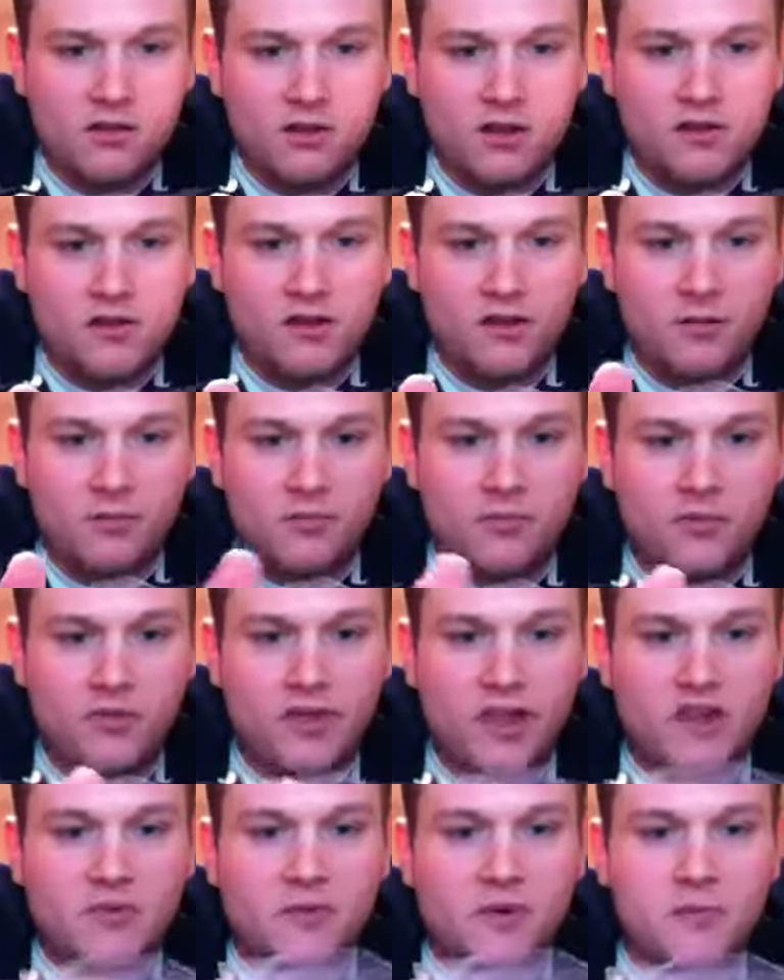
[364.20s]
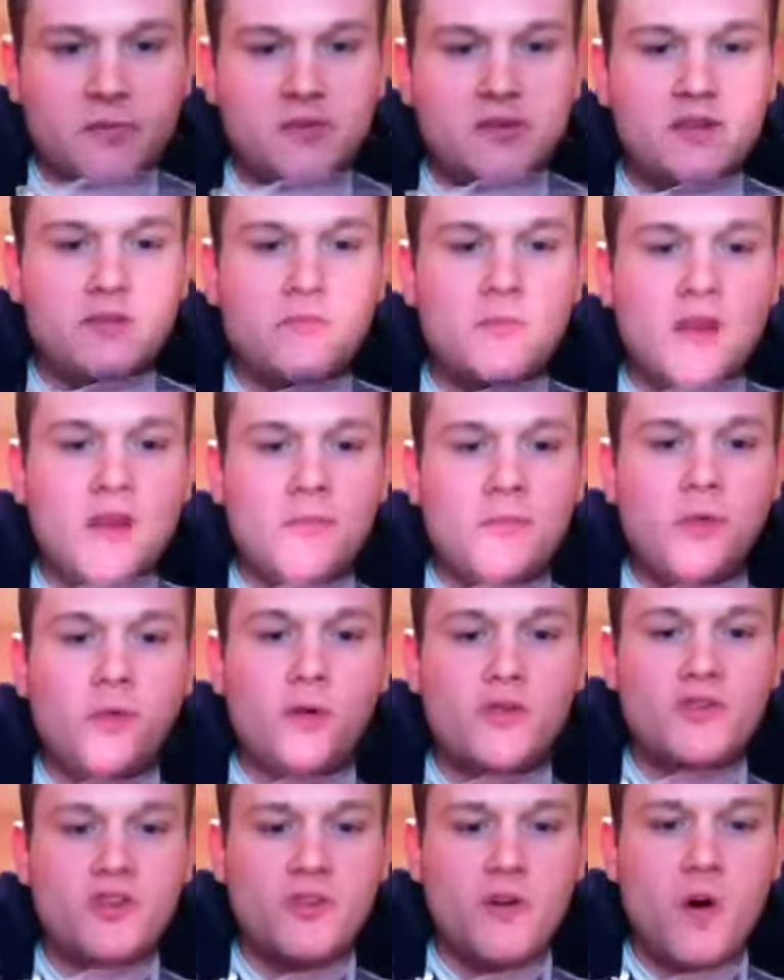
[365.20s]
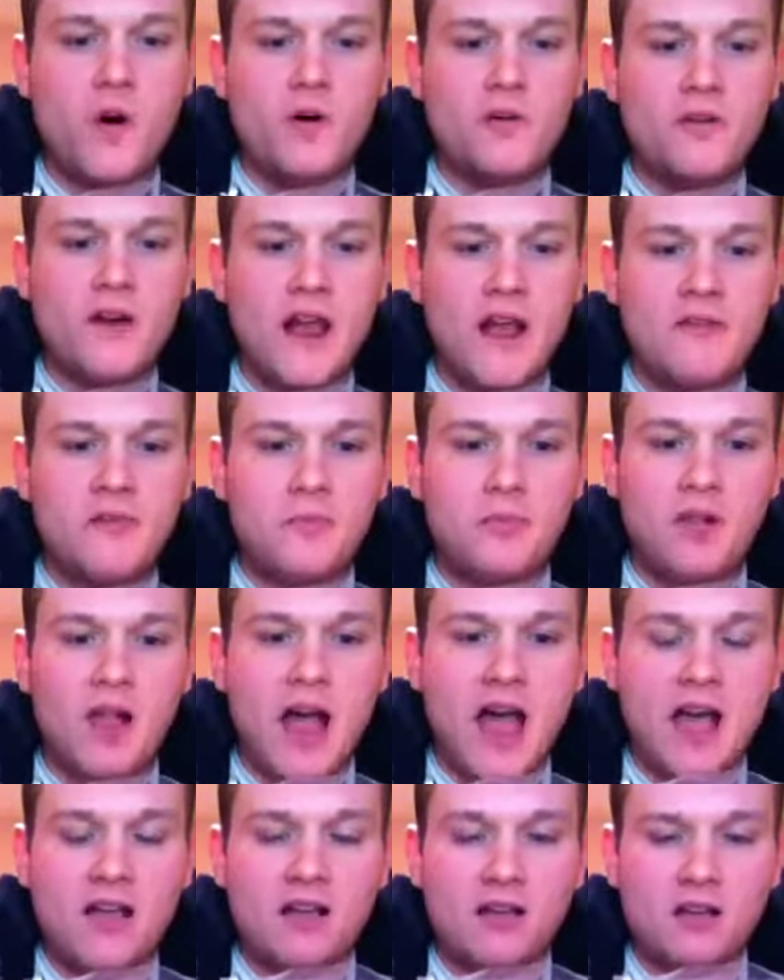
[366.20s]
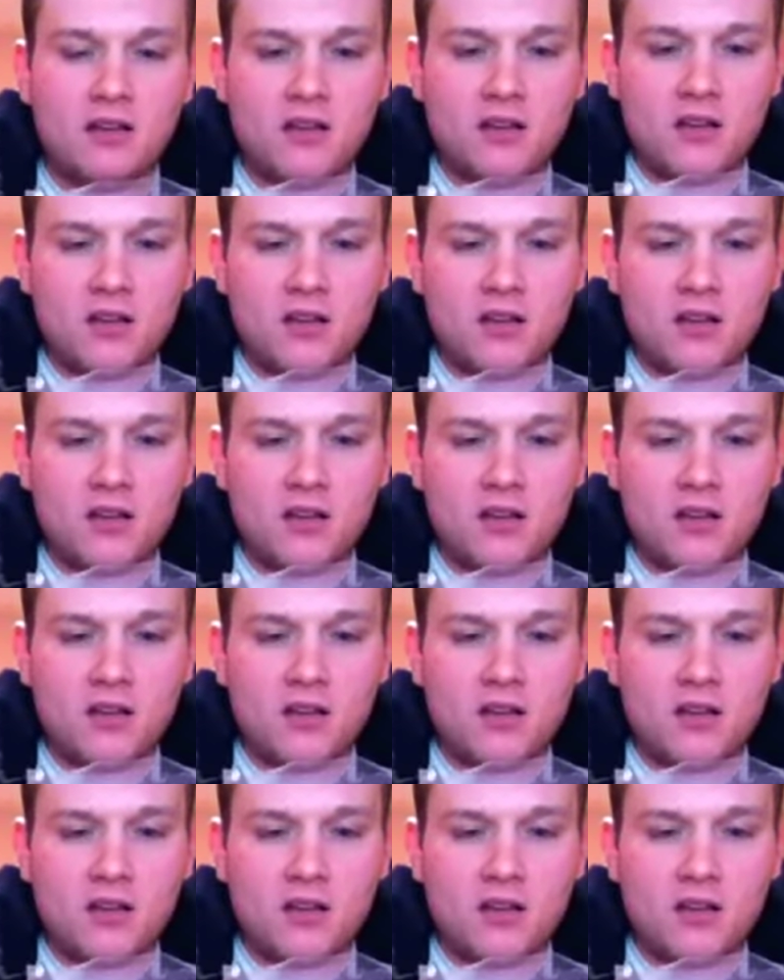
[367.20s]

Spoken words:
It's a Sage Premium Portrait Autographs Black.